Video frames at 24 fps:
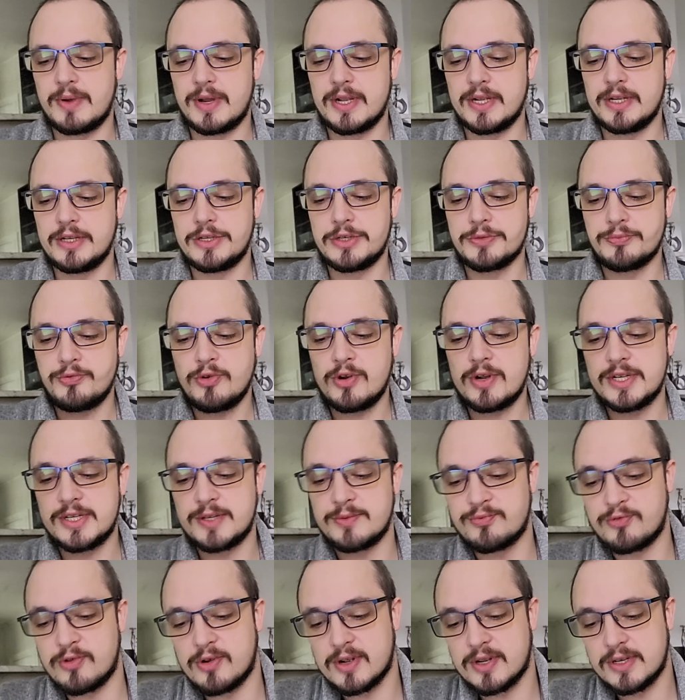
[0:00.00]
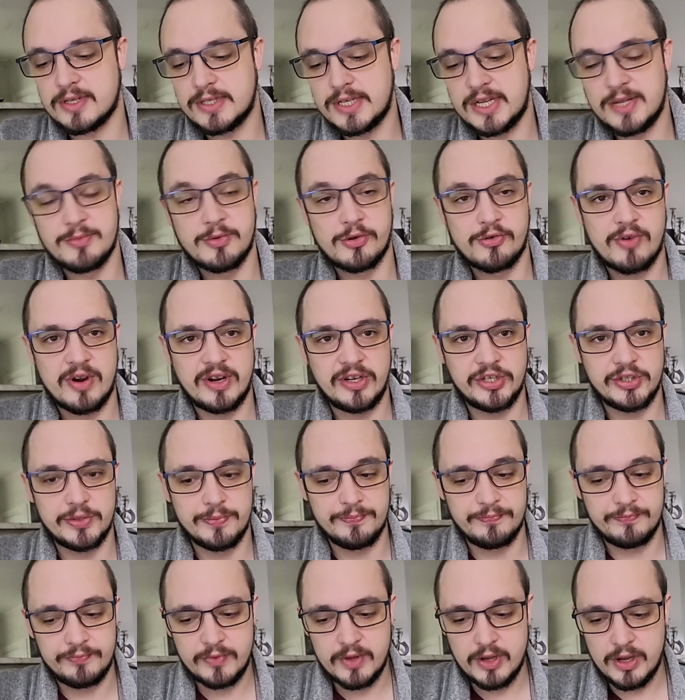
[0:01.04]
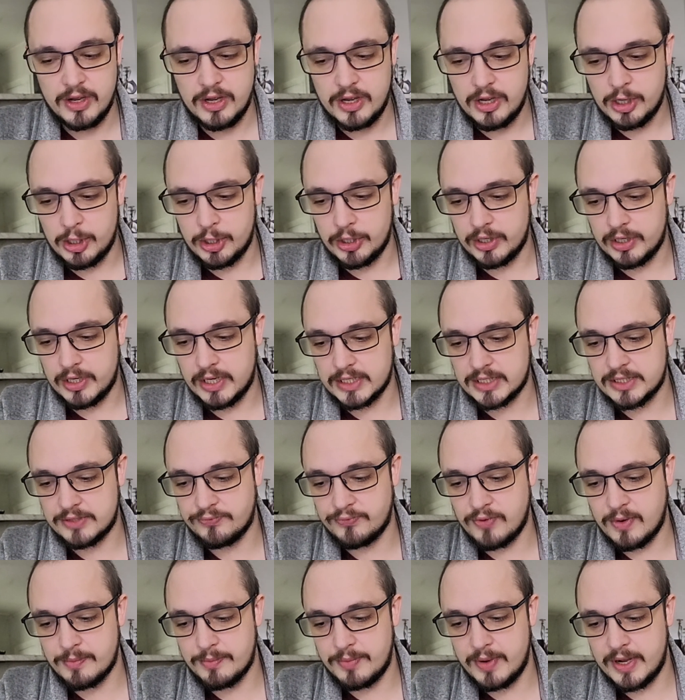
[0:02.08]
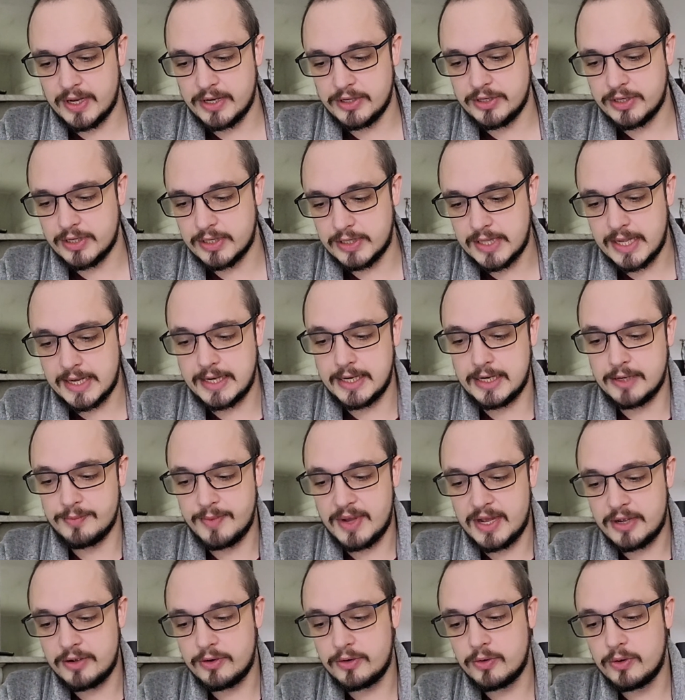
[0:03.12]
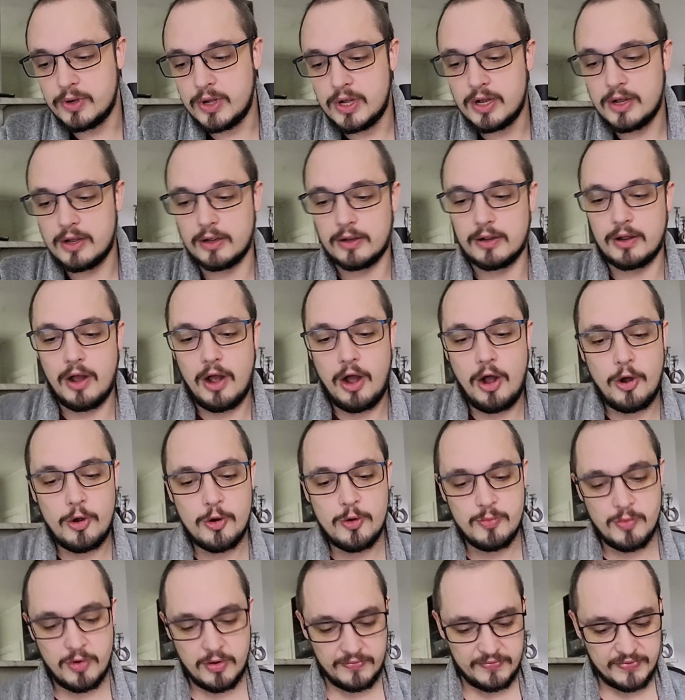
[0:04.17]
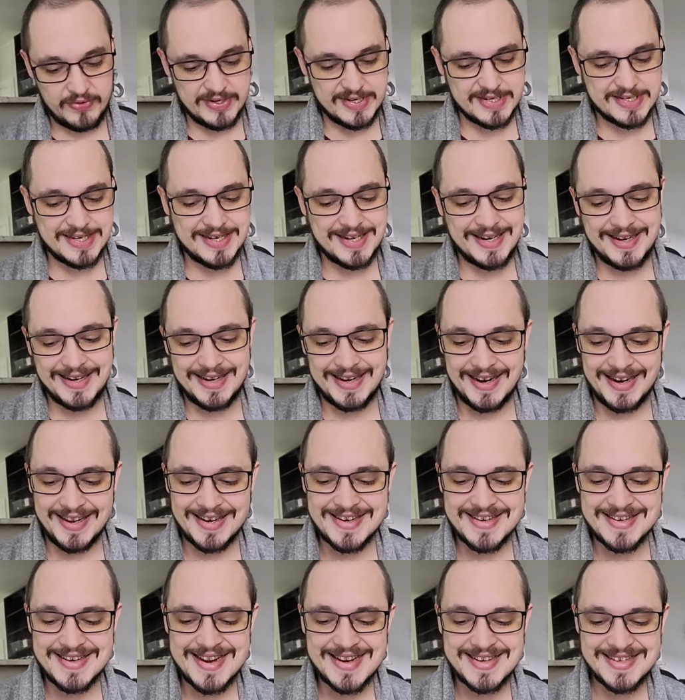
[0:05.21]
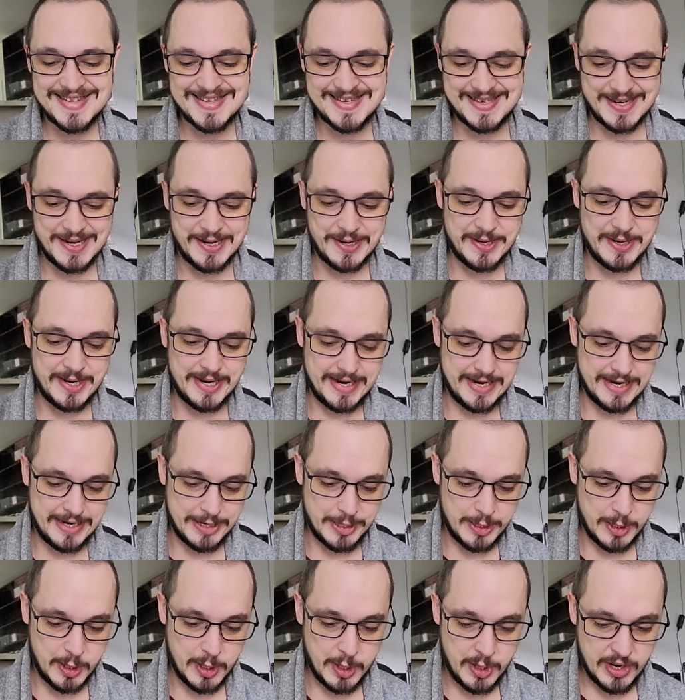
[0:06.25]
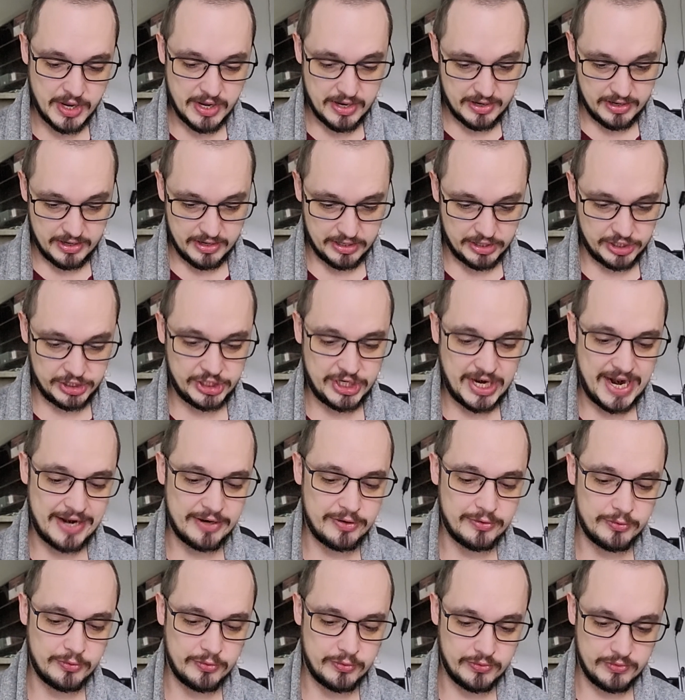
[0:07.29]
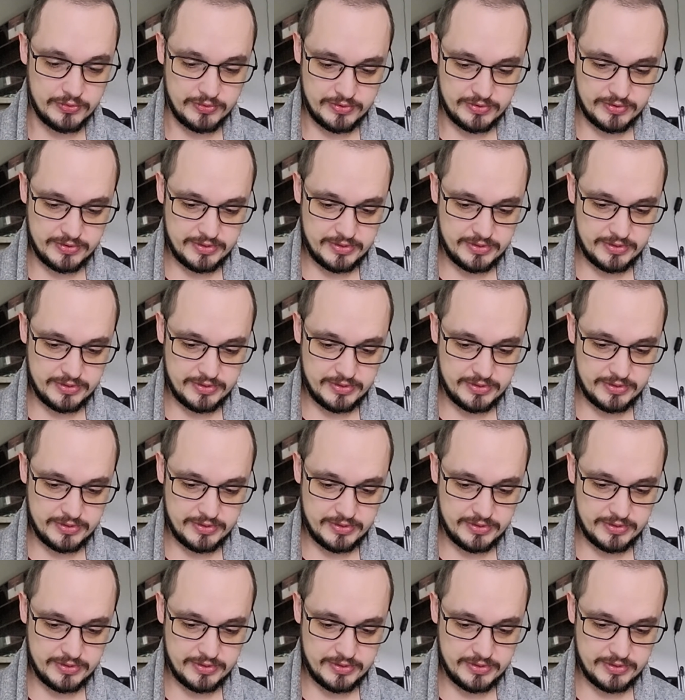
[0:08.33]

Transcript: page, surprise, immigration. That's the front page of the Daily Mail. Home Office clandestine channel